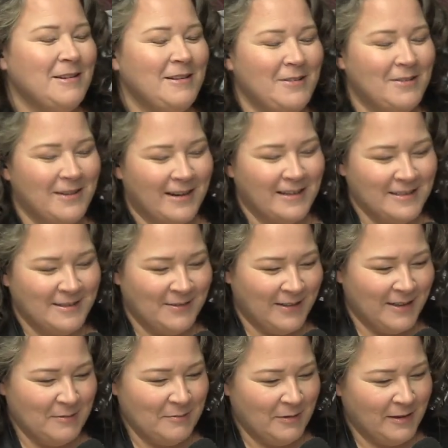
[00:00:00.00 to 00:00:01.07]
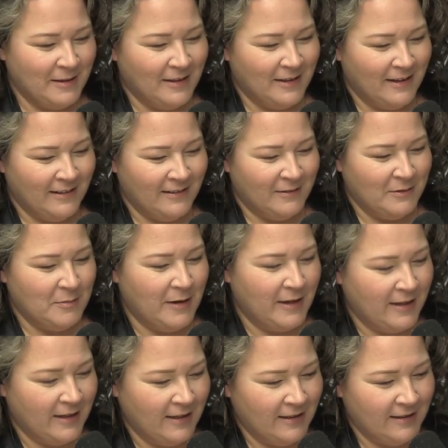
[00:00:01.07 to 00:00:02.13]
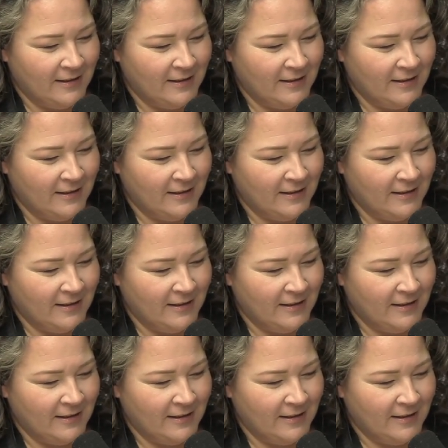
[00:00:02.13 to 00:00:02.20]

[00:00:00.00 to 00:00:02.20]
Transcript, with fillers: been a little crazy week, but yeah, we're Stop, making it.